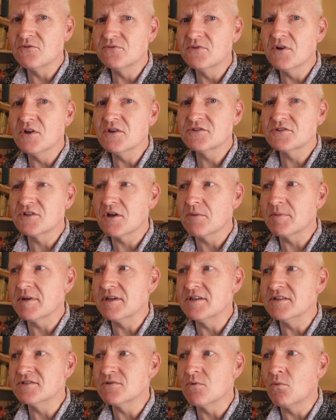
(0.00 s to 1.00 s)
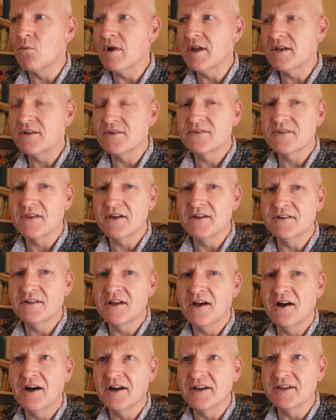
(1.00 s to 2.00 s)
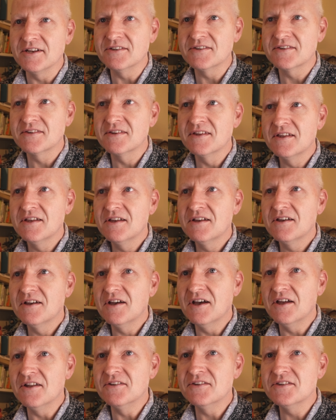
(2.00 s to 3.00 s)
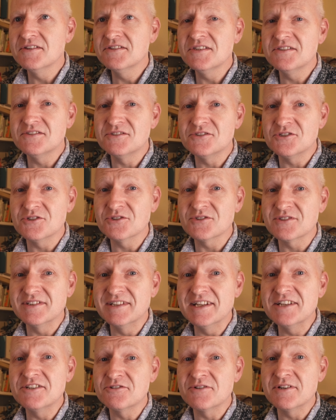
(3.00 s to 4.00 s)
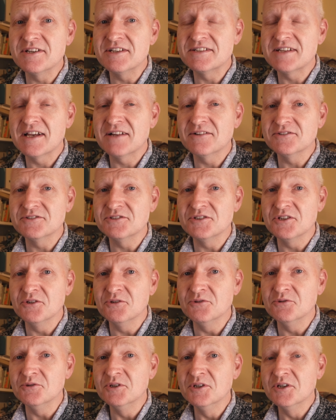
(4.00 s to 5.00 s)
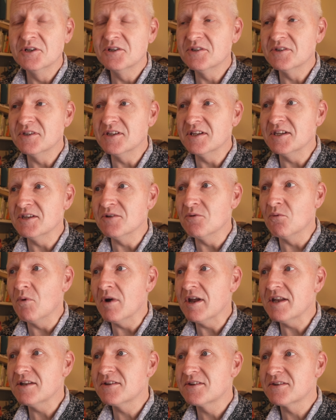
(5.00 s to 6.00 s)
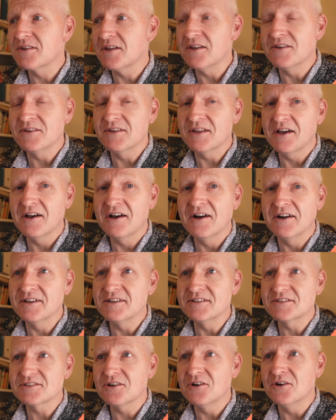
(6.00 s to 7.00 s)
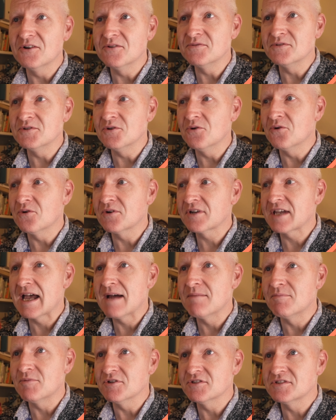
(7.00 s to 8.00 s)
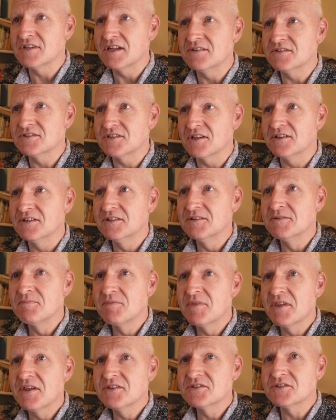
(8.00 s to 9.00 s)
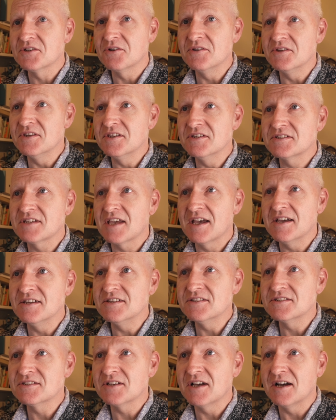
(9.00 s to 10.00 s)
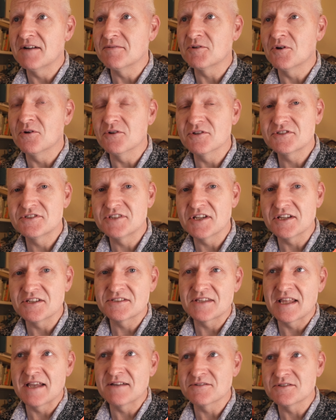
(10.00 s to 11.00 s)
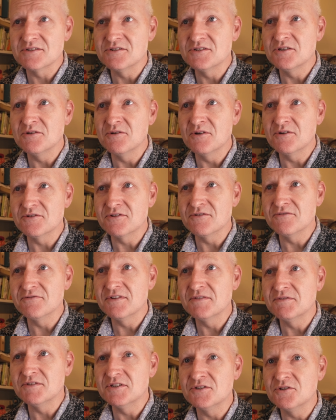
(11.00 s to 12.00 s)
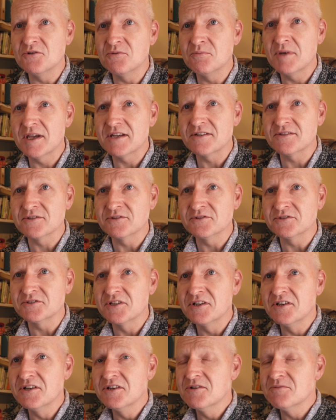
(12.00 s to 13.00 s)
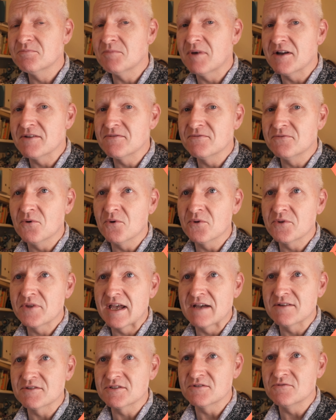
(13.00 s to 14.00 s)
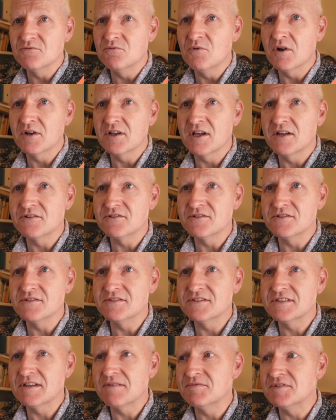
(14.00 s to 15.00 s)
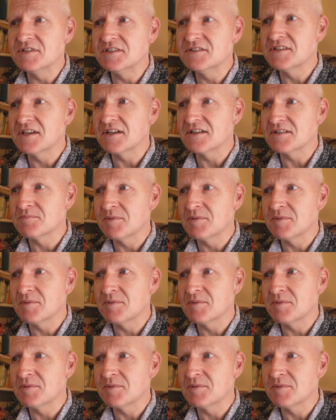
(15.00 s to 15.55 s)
first up is width and height. And this just literally tells you the width and the height of your camera sensor. So in this case, I've got 6,252 pixels by 4,176